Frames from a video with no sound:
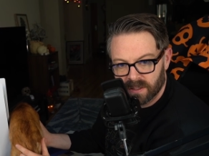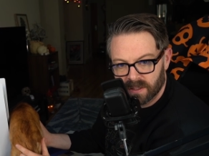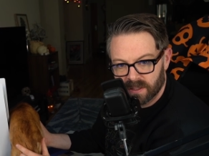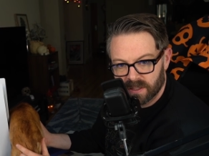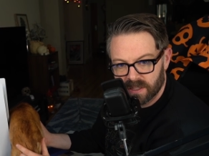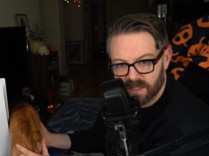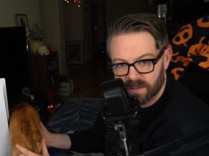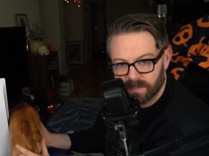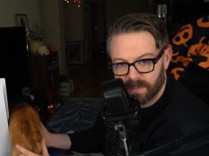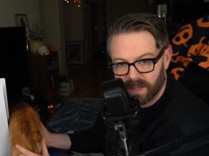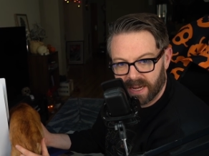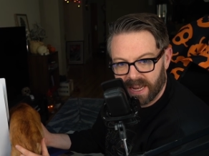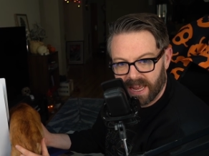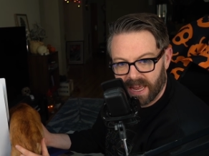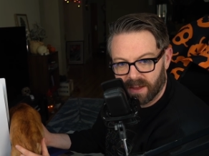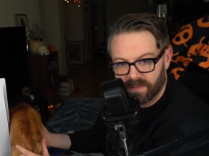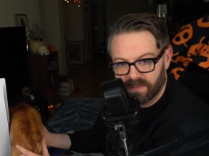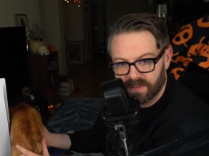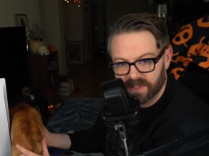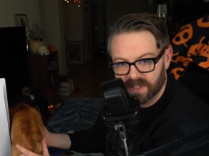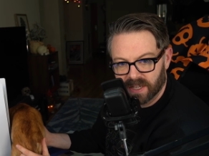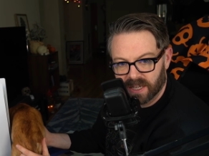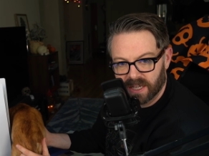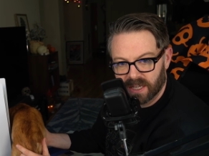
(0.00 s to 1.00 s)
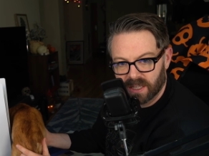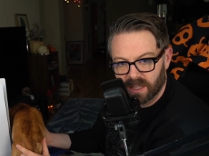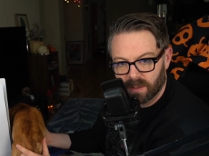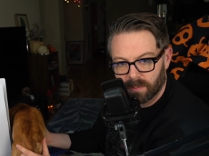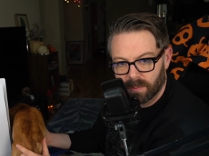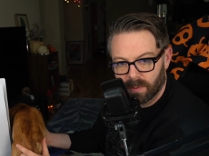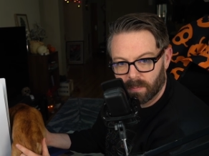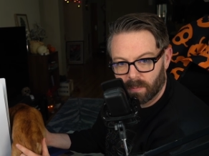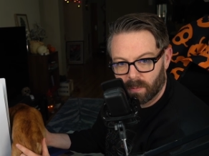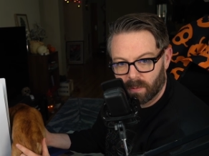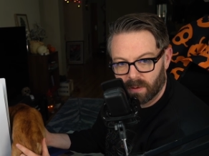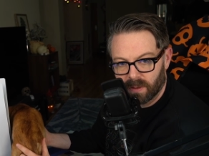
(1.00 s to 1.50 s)
it's about half his height, a little
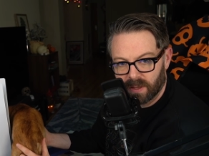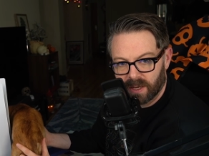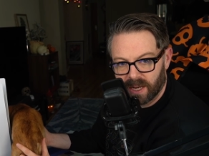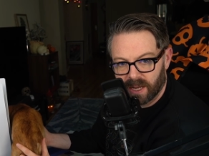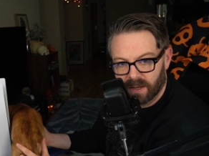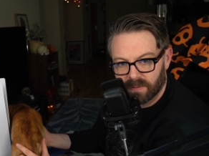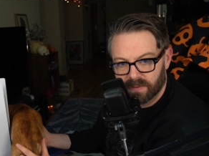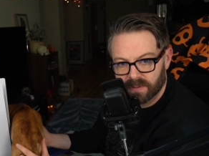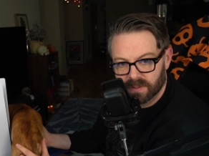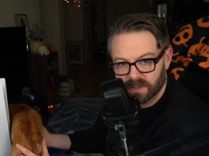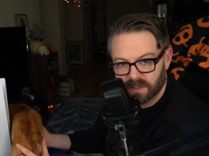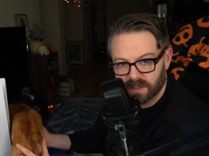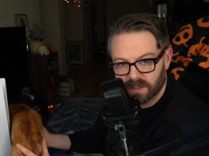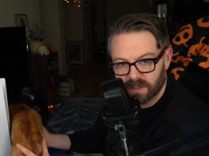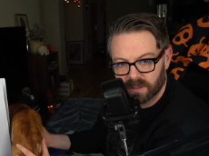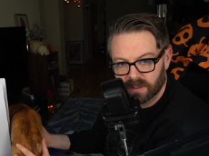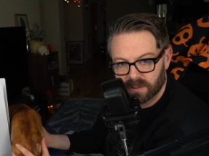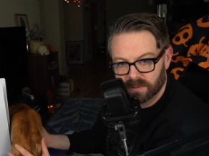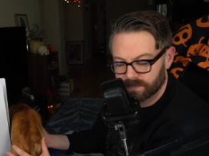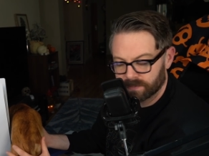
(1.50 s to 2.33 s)
bit more than half his height.